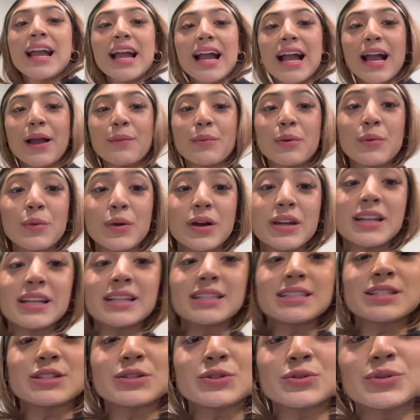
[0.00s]
I've been wanting
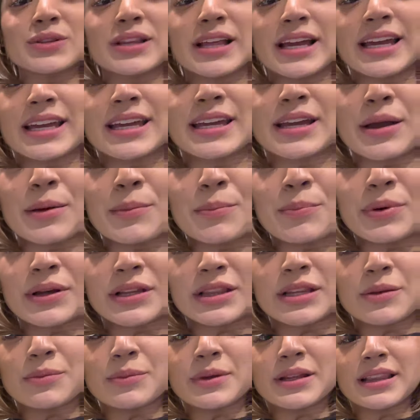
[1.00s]
to like put
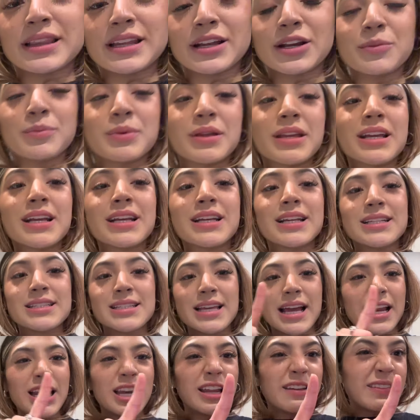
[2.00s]
them in there because
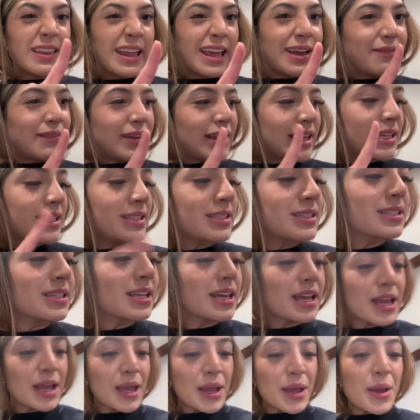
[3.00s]
I love that vase.
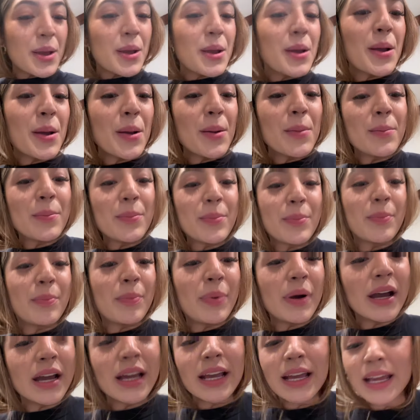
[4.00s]

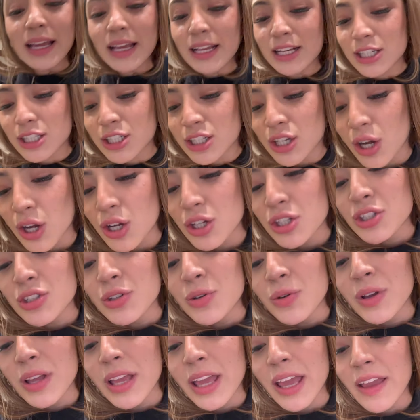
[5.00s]
But she also
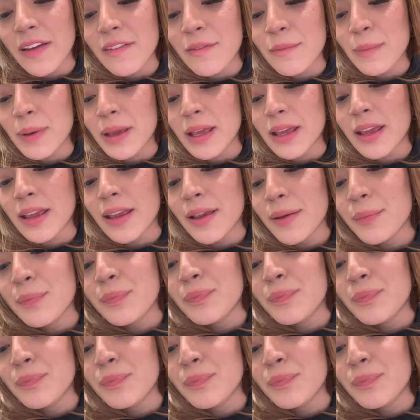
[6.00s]
gave me